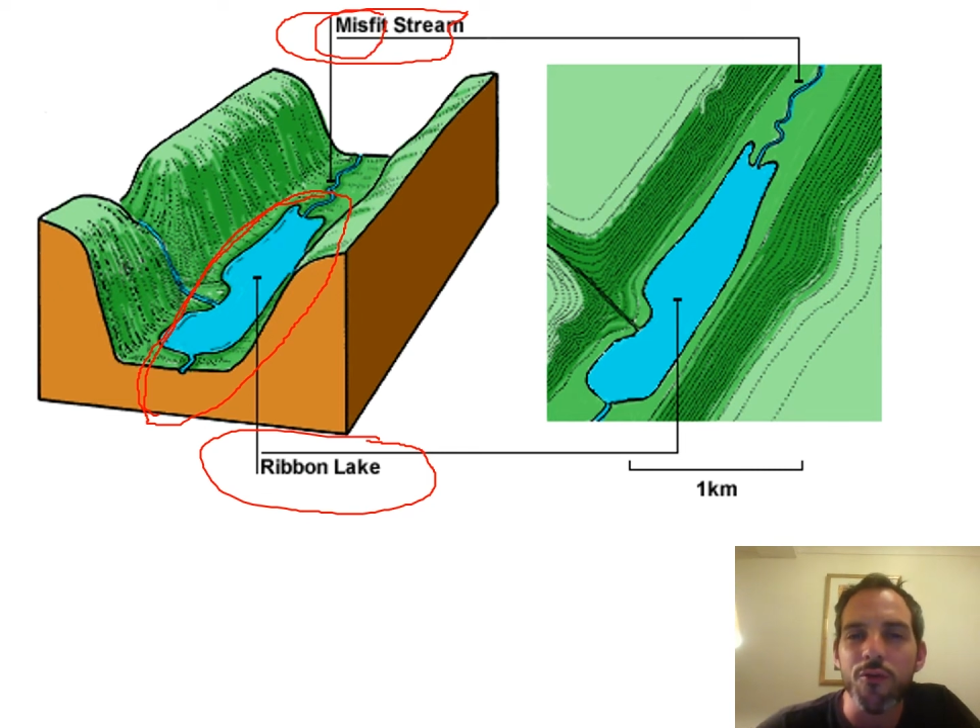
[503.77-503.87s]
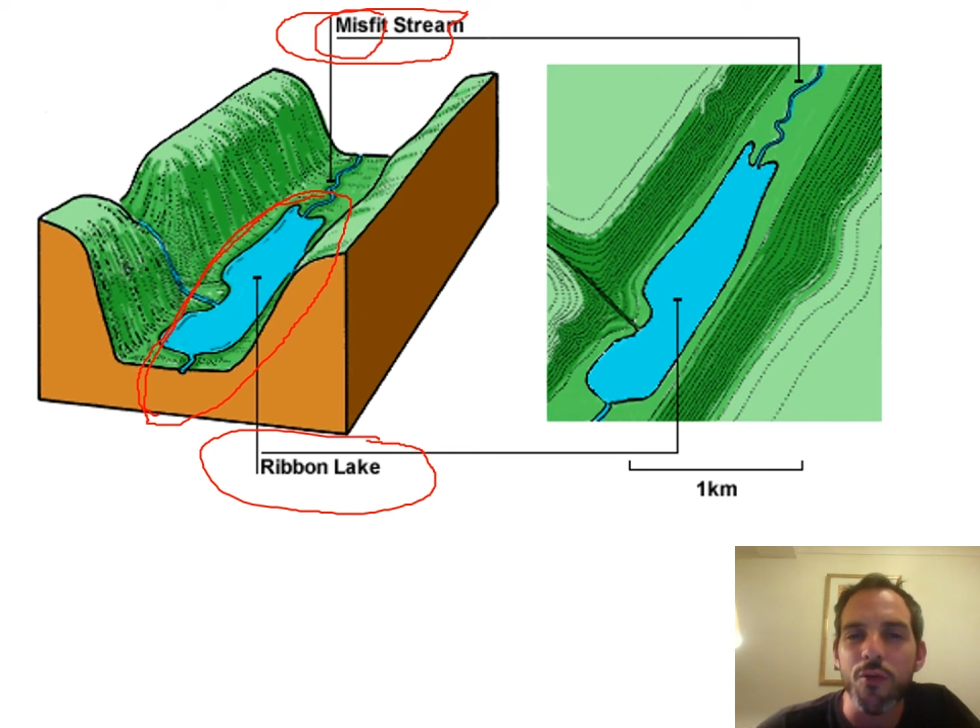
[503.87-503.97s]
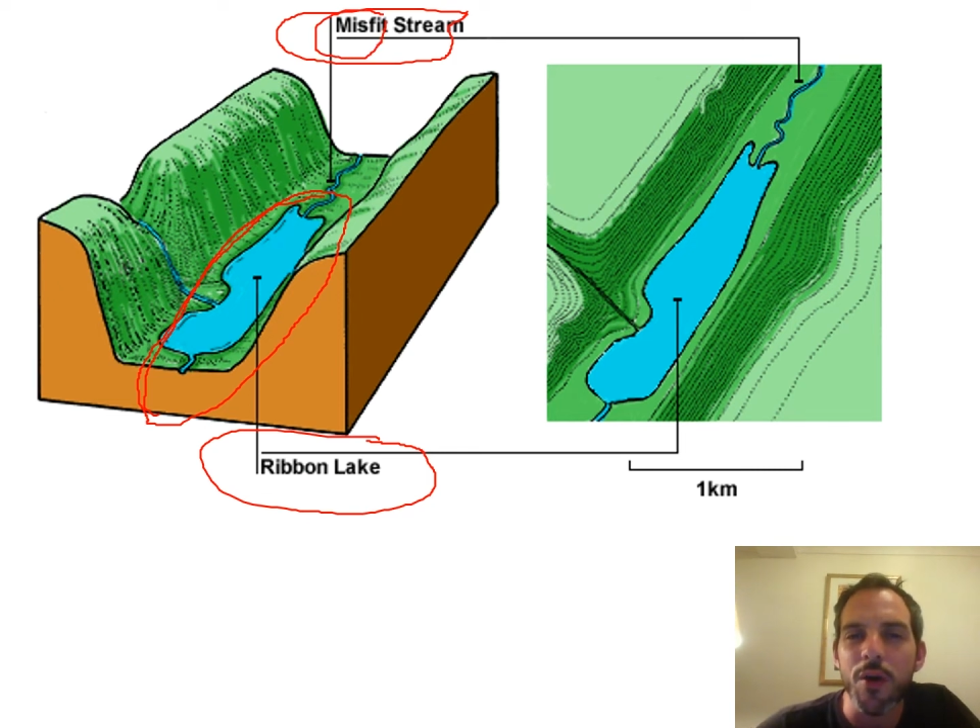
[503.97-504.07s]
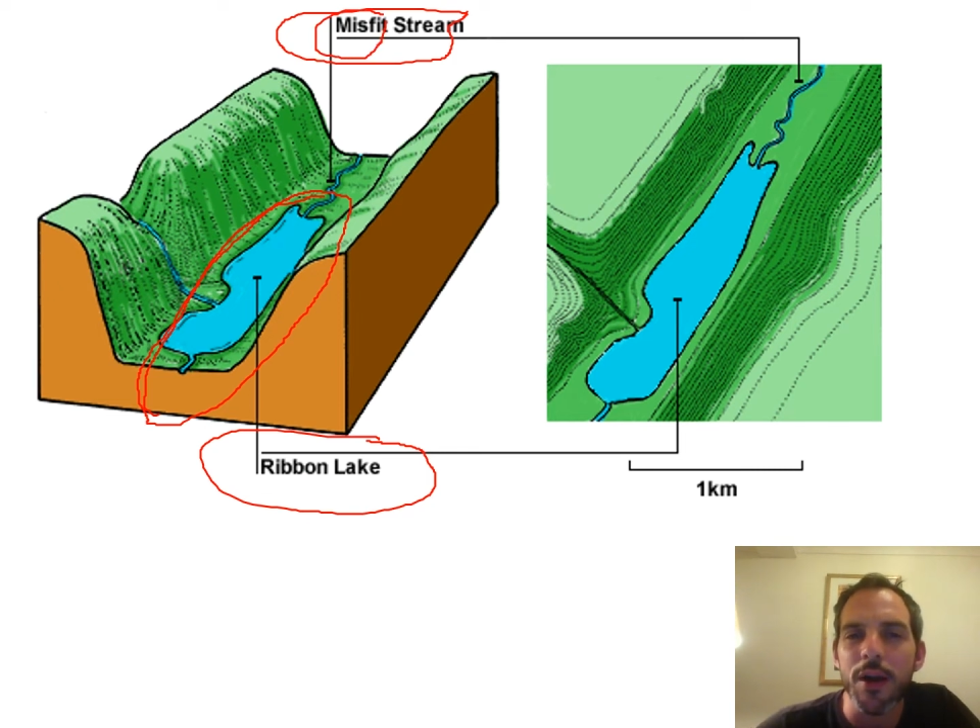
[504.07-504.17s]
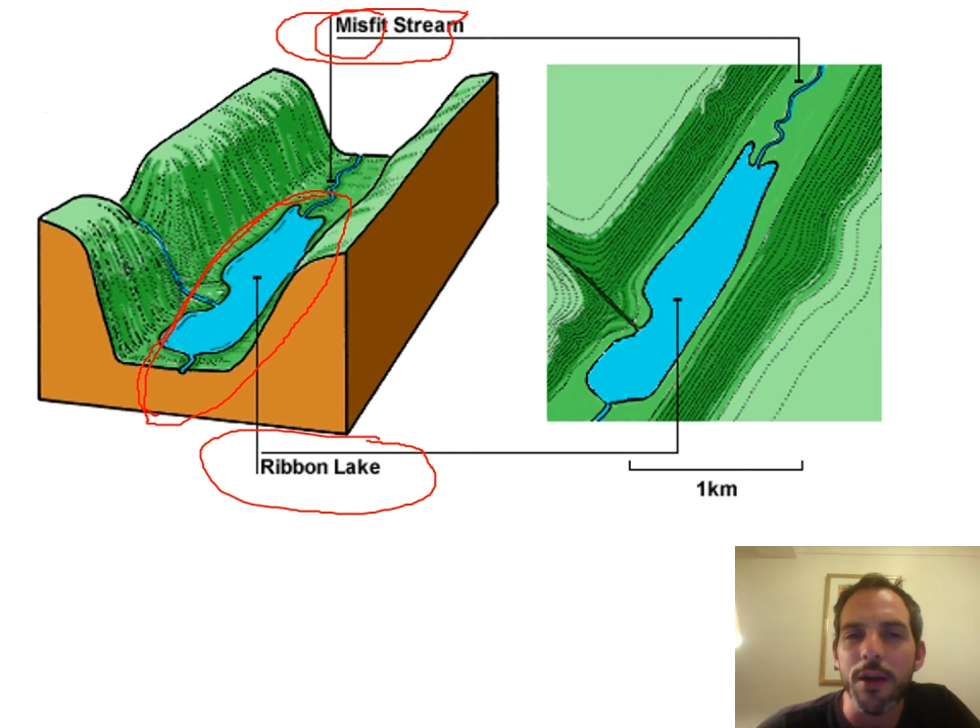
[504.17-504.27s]

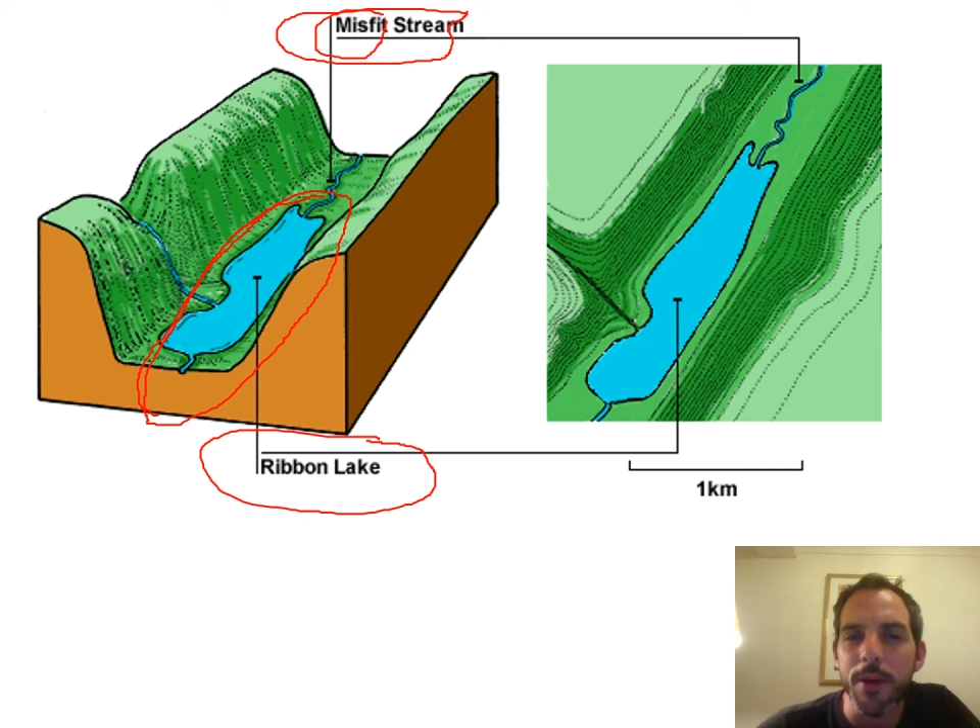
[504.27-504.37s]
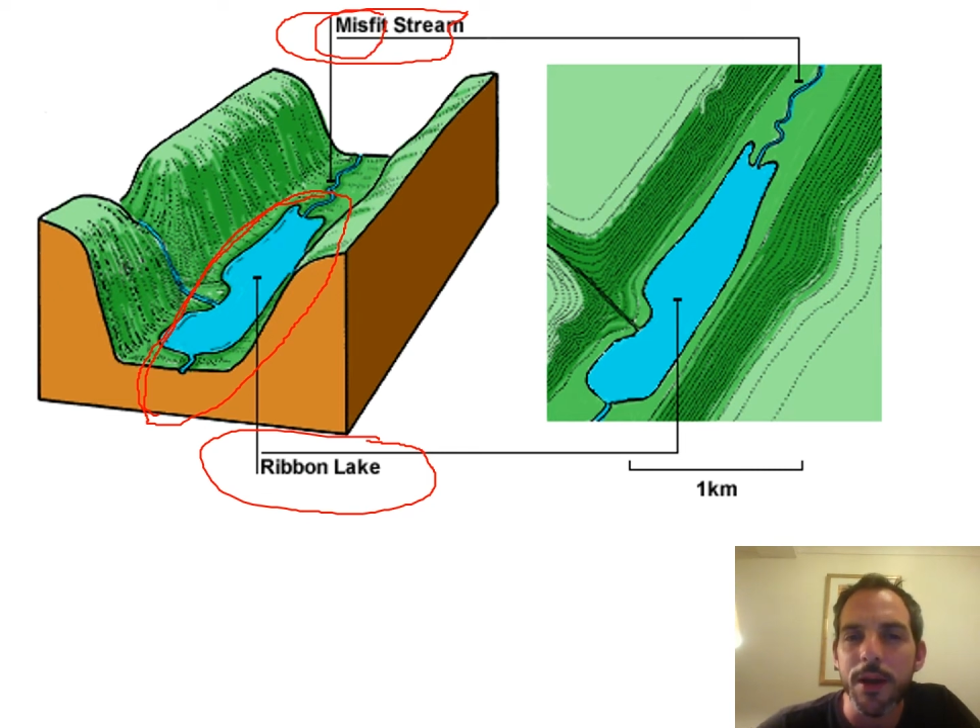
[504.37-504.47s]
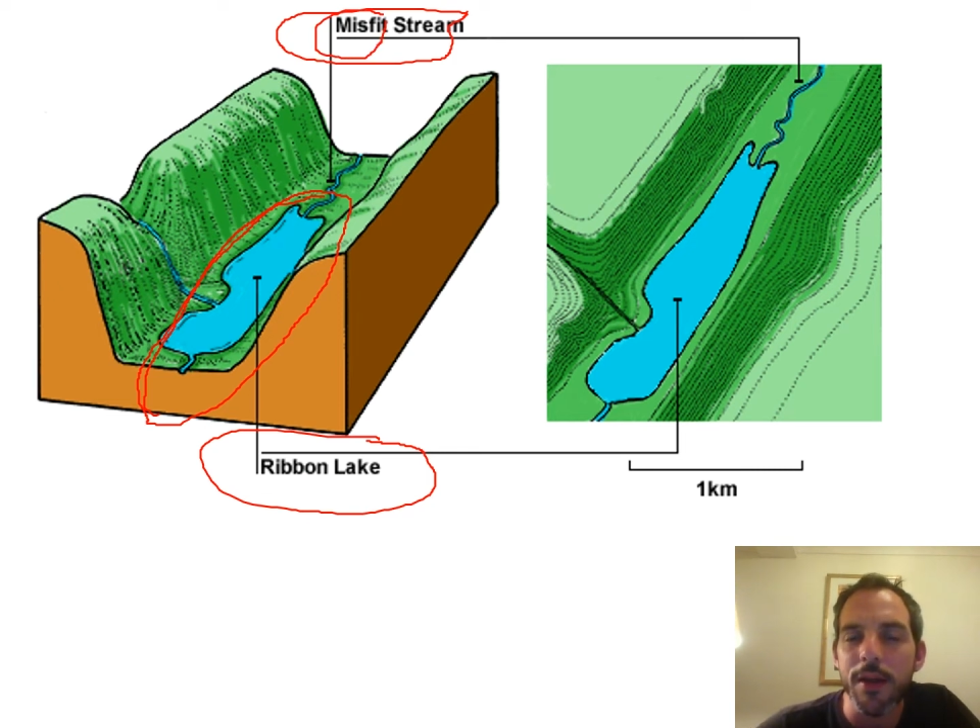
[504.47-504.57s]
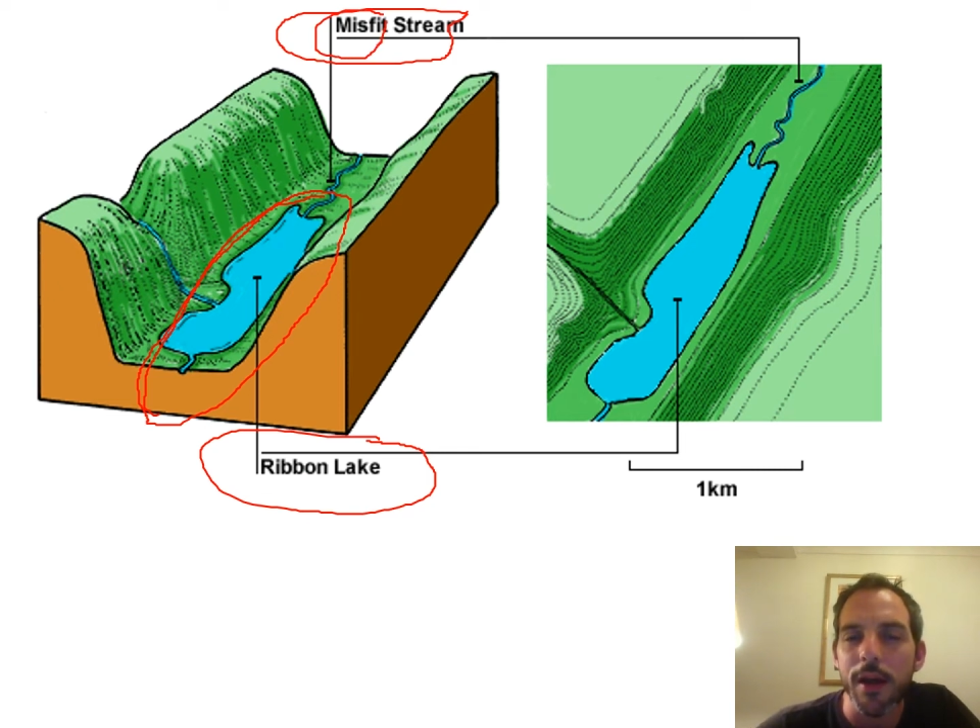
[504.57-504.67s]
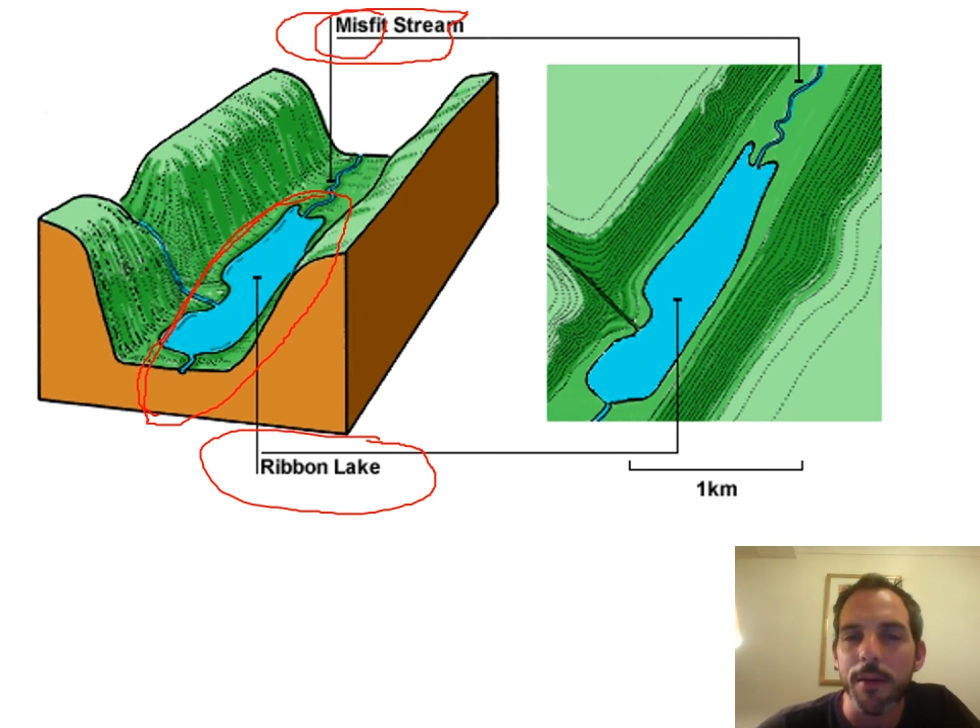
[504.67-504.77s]
really
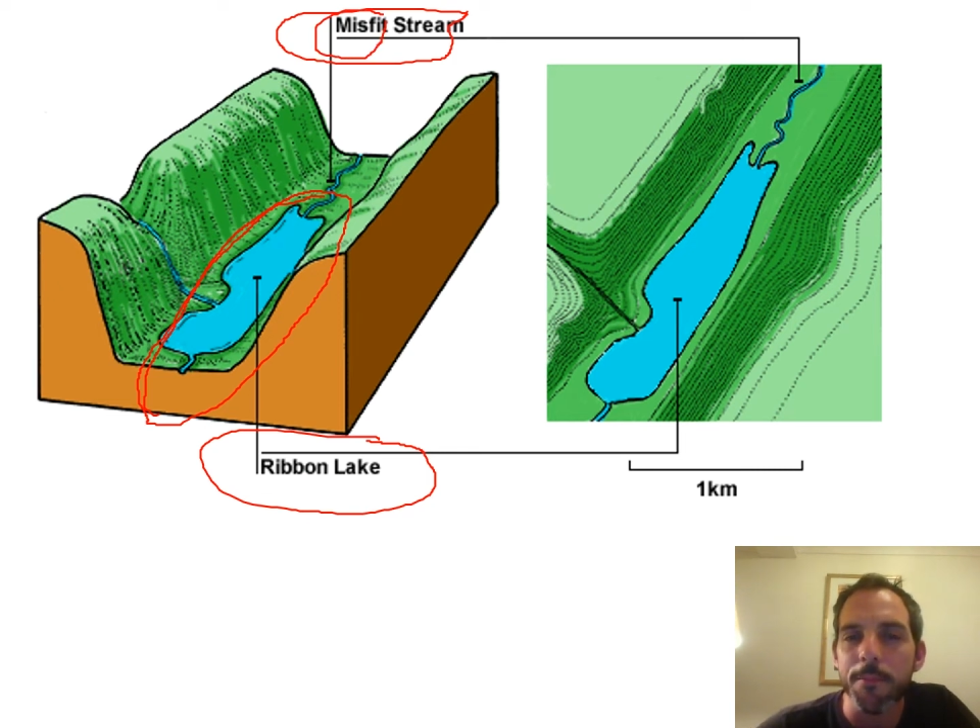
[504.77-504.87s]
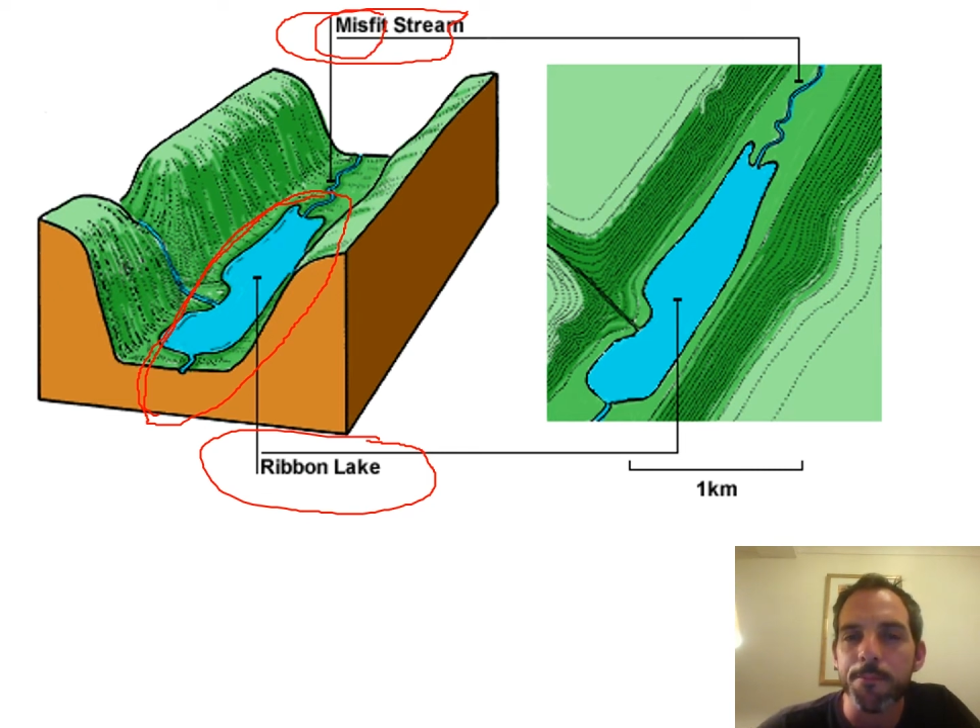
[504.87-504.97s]
be there.